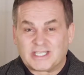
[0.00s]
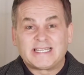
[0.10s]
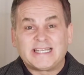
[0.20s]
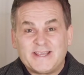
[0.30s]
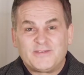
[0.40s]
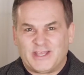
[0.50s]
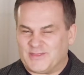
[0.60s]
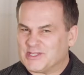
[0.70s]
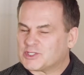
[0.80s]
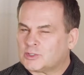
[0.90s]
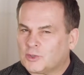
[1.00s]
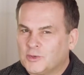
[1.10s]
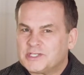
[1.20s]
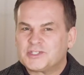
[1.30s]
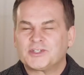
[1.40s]
to living this
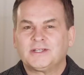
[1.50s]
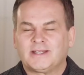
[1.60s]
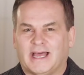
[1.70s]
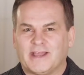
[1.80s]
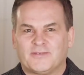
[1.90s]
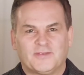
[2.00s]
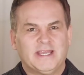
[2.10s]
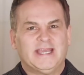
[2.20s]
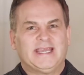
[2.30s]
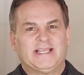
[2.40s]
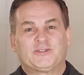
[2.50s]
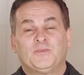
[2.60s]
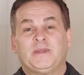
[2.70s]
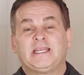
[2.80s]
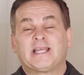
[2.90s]
Christian life is to
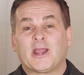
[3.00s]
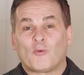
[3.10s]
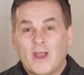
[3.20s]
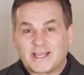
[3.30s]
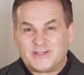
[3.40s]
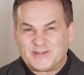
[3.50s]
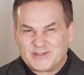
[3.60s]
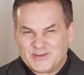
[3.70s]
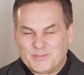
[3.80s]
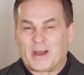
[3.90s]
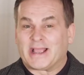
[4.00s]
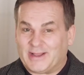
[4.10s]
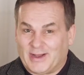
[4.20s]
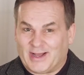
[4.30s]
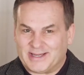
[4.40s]
be directed by
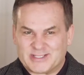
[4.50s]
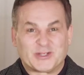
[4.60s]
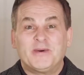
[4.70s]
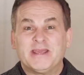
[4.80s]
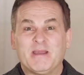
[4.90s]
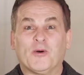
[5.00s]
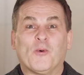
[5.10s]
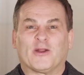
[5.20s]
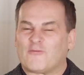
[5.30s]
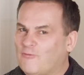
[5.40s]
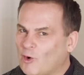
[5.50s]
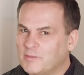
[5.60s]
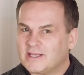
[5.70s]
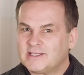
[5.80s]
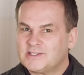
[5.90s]
God. So many people want
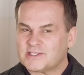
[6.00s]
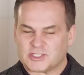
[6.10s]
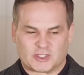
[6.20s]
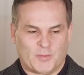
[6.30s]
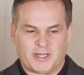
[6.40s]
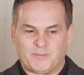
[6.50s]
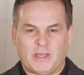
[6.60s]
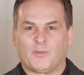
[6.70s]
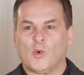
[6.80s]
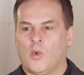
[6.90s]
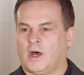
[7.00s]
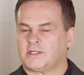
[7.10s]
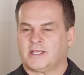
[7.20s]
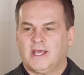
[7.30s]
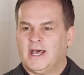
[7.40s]
formulas. So many people
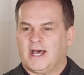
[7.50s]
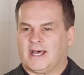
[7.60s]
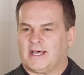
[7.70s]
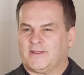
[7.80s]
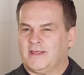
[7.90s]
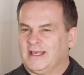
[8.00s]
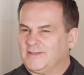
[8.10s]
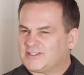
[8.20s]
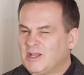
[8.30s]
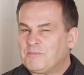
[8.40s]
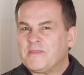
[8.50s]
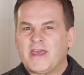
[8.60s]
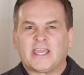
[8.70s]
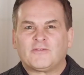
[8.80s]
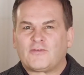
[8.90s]
want uh, something
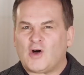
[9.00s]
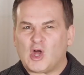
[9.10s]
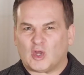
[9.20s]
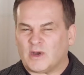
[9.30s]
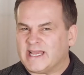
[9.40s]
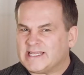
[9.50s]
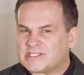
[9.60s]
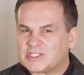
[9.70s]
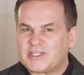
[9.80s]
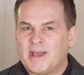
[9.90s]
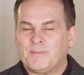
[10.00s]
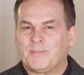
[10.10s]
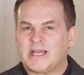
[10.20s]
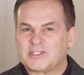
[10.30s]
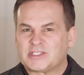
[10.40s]
they can follow, a step
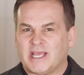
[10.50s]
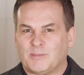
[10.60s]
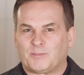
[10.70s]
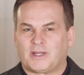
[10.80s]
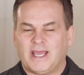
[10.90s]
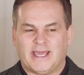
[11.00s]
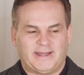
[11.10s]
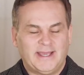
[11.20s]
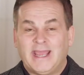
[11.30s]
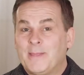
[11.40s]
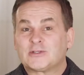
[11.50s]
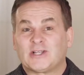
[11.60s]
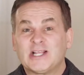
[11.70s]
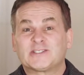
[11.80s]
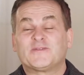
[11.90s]
by step plan. And there's
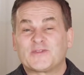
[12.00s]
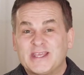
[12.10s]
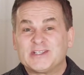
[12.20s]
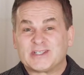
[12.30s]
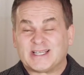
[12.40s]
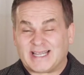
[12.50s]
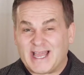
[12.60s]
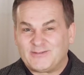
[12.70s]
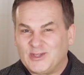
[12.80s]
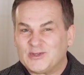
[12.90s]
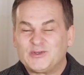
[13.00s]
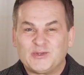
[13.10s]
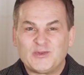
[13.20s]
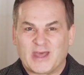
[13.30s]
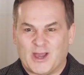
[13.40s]
lots of things in life you can
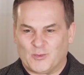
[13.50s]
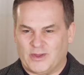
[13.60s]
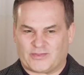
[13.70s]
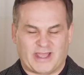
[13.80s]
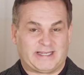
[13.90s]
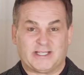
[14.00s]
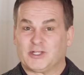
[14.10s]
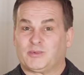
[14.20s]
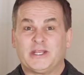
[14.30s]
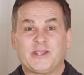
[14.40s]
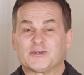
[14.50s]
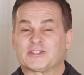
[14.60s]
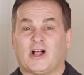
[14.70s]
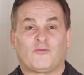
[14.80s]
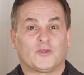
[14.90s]
do that with, like disciplining
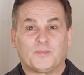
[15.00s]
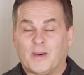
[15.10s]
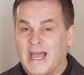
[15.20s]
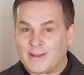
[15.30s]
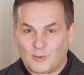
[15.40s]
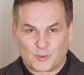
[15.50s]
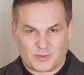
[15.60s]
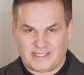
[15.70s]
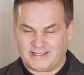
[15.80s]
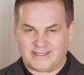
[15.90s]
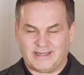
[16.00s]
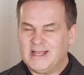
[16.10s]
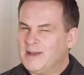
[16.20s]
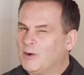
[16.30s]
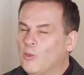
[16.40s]
yourself with Bible reading.
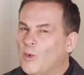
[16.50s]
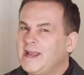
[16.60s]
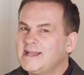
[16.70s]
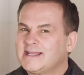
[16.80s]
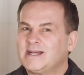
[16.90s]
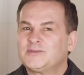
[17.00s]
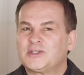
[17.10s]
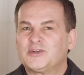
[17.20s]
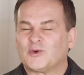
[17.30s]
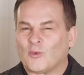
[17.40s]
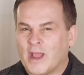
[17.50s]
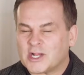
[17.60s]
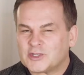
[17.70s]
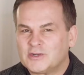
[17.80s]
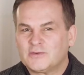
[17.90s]
But when it comes to
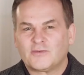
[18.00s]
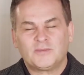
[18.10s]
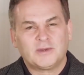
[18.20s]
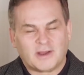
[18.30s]
direction from